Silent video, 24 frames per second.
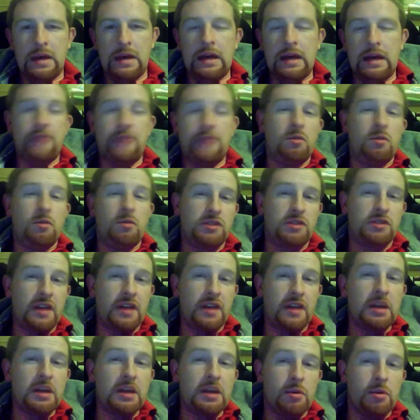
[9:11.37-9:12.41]
If you watch
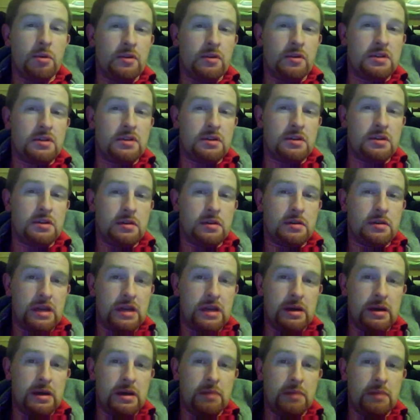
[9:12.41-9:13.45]
Thunderbirds,
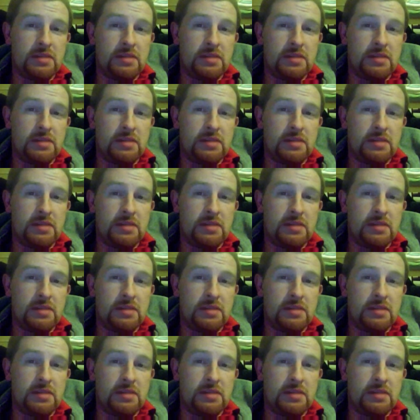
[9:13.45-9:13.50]
the